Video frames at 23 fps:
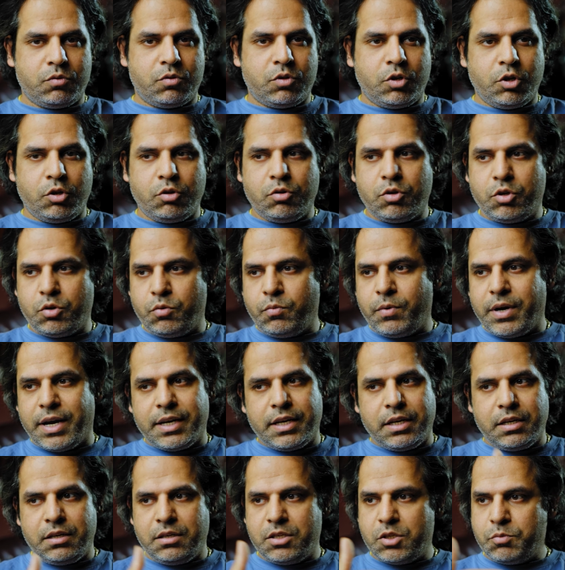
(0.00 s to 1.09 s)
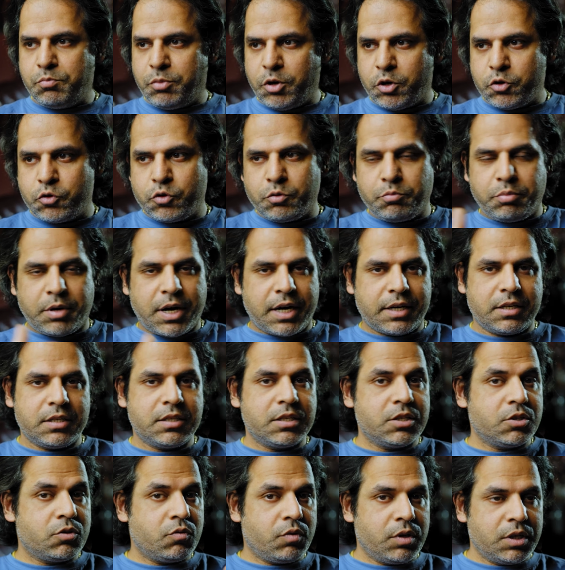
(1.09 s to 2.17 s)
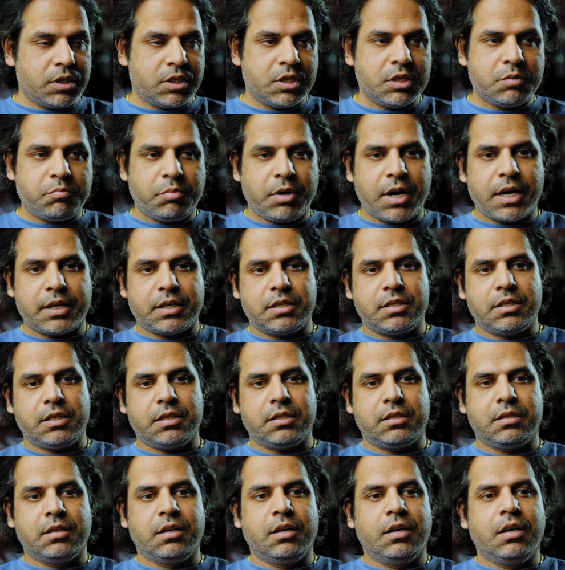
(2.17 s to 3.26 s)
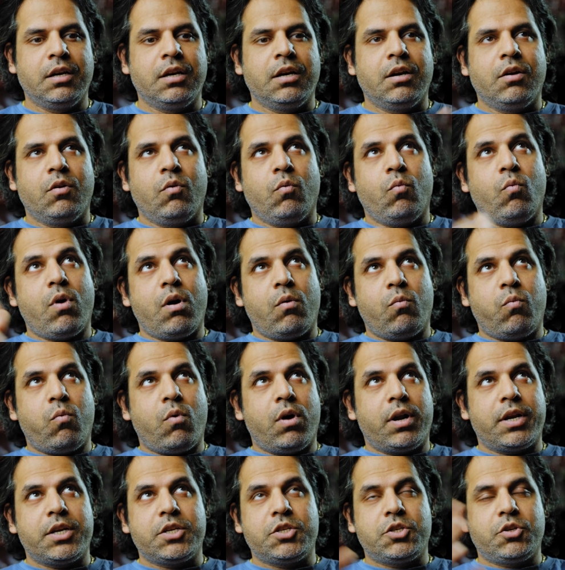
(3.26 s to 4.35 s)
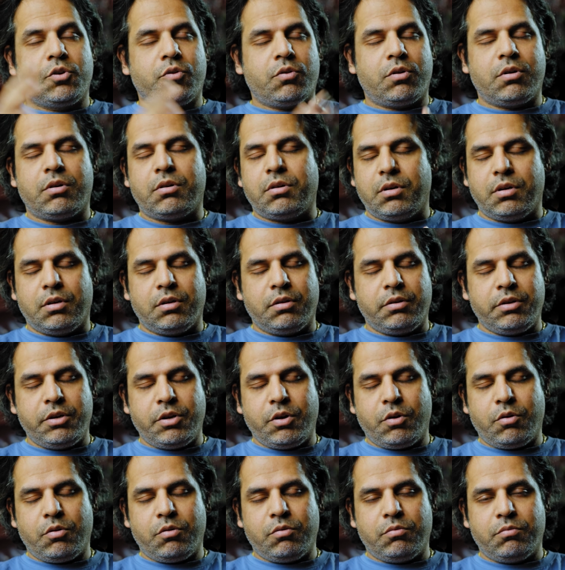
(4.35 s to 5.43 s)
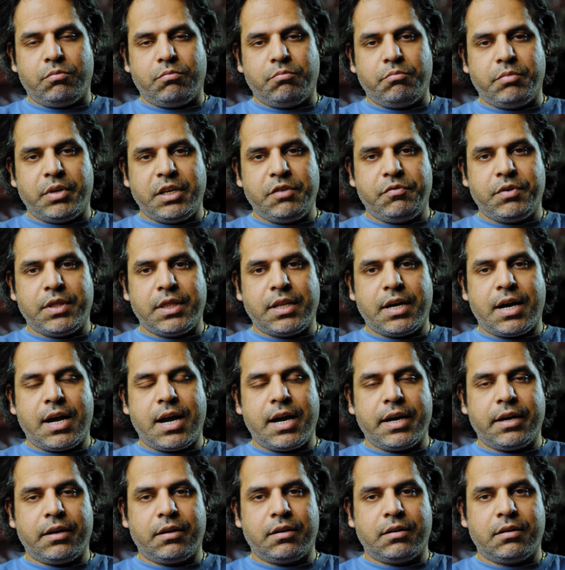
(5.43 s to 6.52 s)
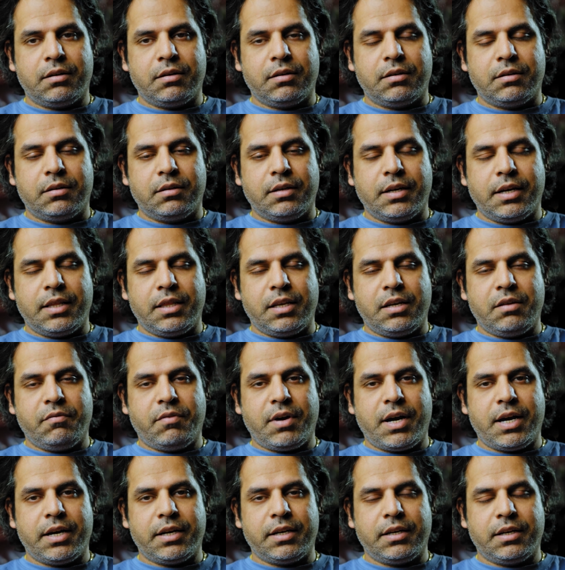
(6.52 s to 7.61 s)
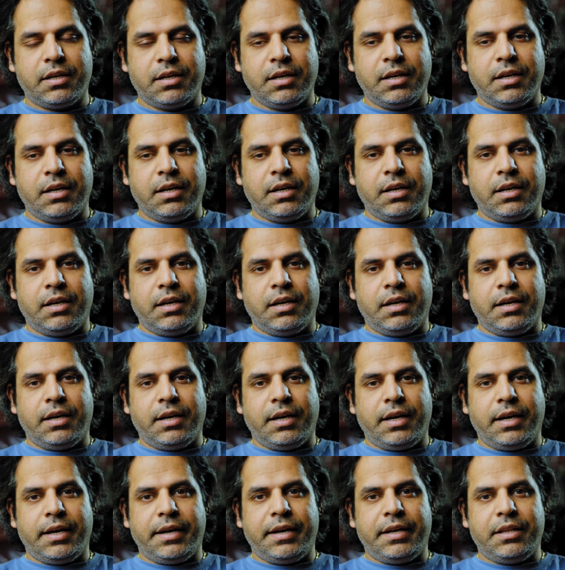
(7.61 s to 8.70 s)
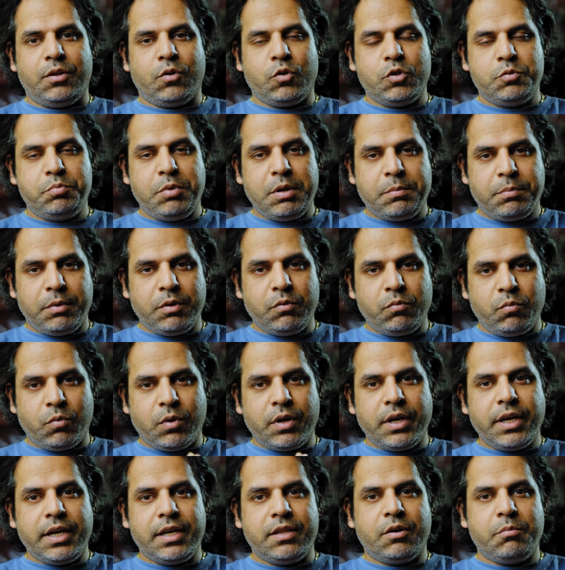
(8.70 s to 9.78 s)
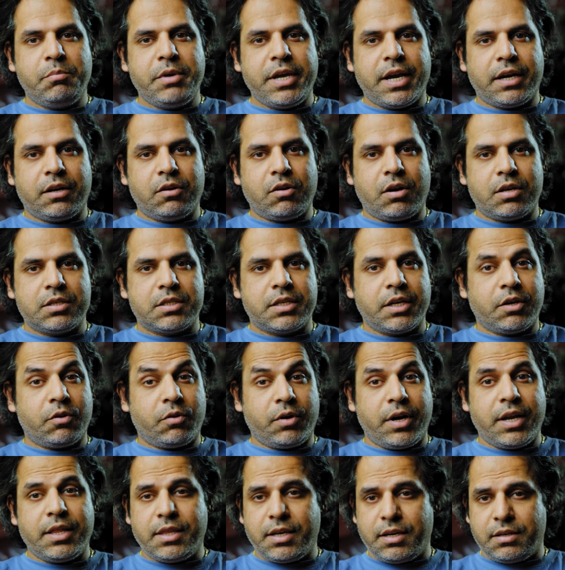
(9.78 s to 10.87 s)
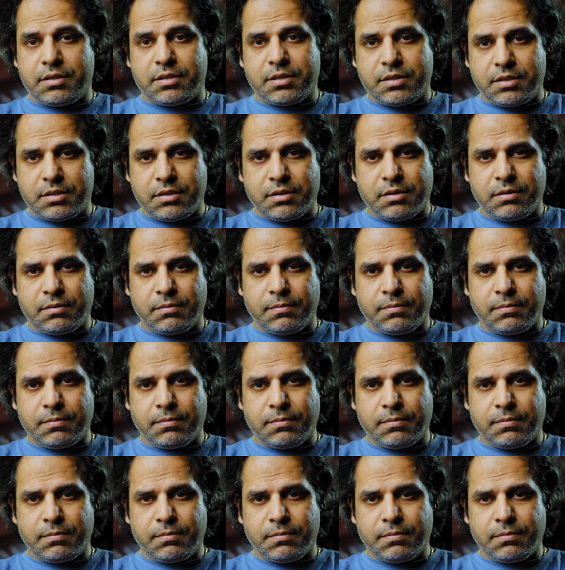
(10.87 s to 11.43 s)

Do you do any spiritual practices, religious practices? What is your, you know, belief in the higher and the divine? And those people would either be agnostic or atheists.